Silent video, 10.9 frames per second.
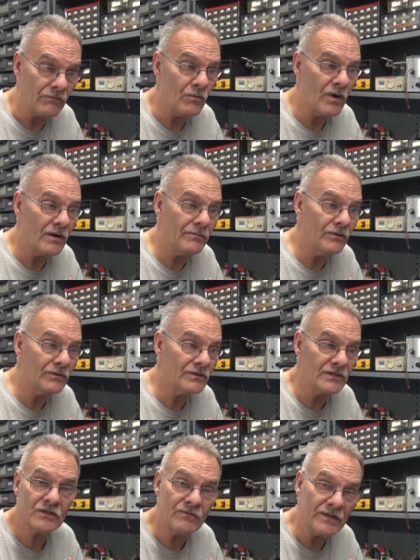if you want to build a
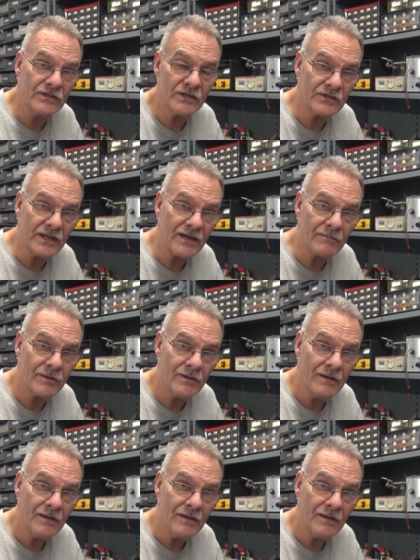6V6 amp,